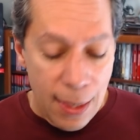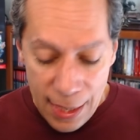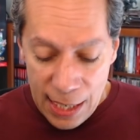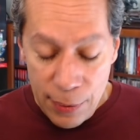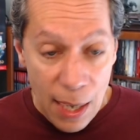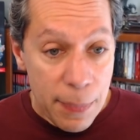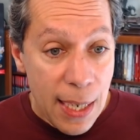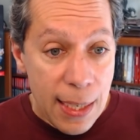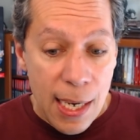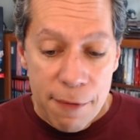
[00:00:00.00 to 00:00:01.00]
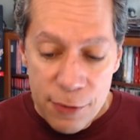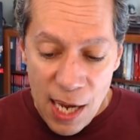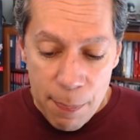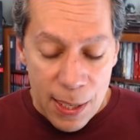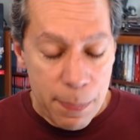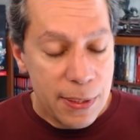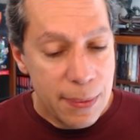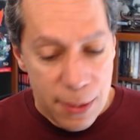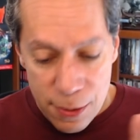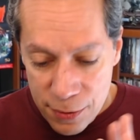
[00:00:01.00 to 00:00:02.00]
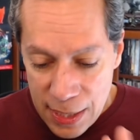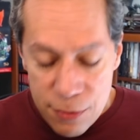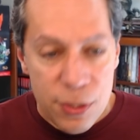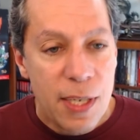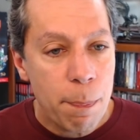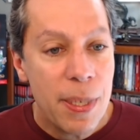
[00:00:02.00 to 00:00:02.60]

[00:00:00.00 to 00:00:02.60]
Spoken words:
Anyway, I'm getting off topic, but those are interesting